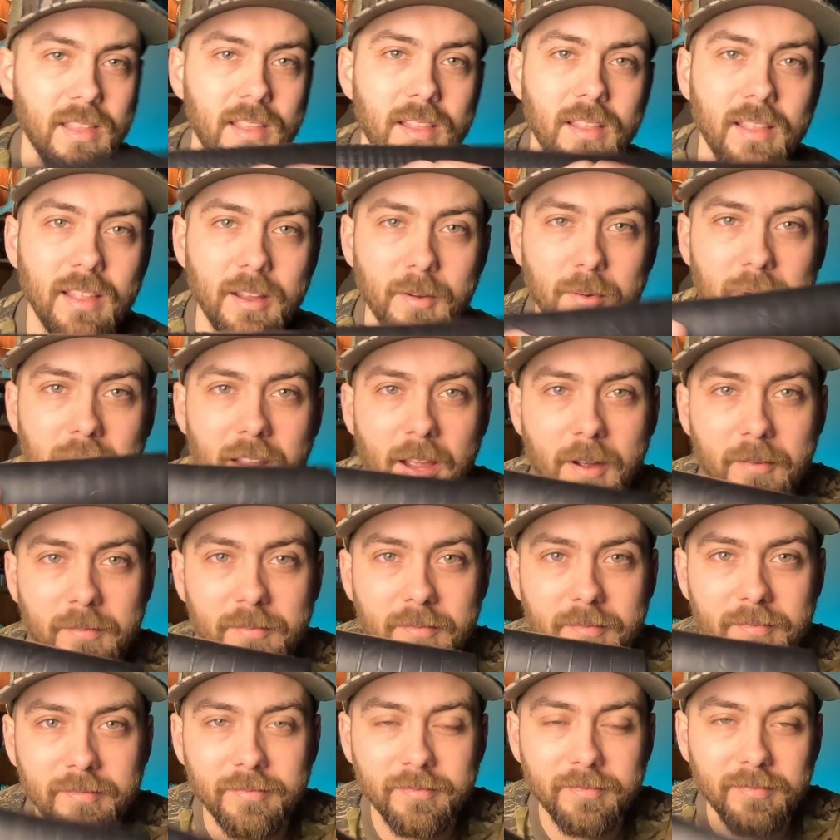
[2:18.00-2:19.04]
There we go.
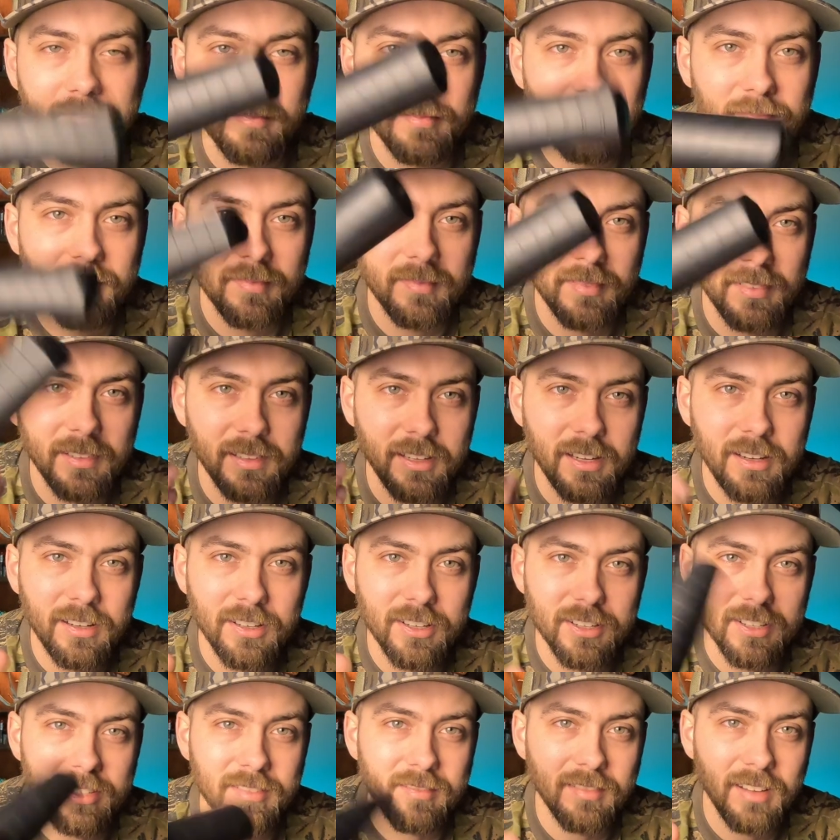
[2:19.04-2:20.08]
You can just,